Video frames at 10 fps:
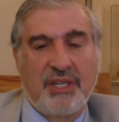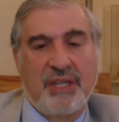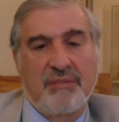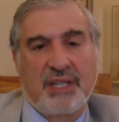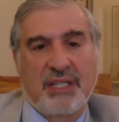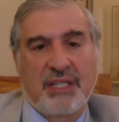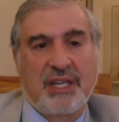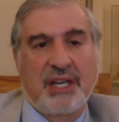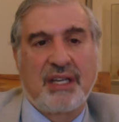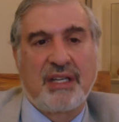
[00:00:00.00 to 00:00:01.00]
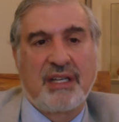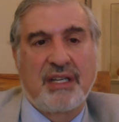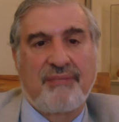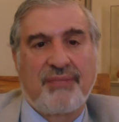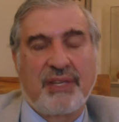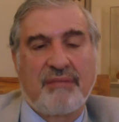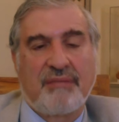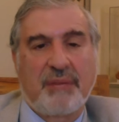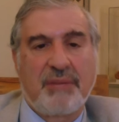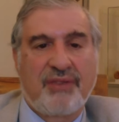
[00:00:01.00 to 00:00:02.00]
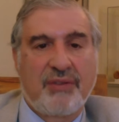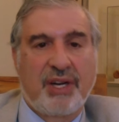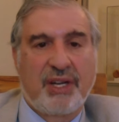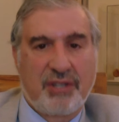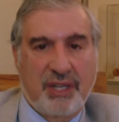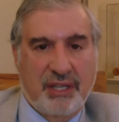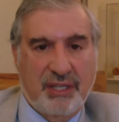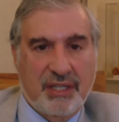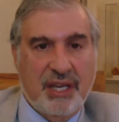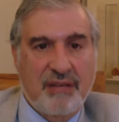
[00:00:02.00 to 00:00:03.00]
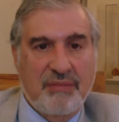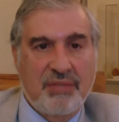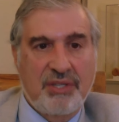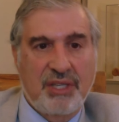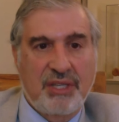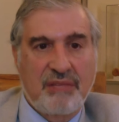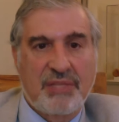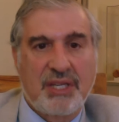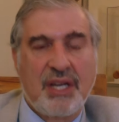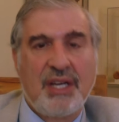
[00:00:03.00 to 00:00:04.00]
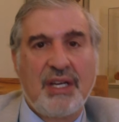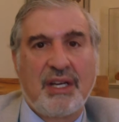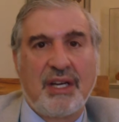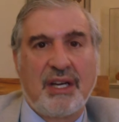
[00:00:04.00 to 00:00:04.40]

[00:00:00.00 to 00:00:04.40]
museums, and I'd say maybe a few hundred in state museums,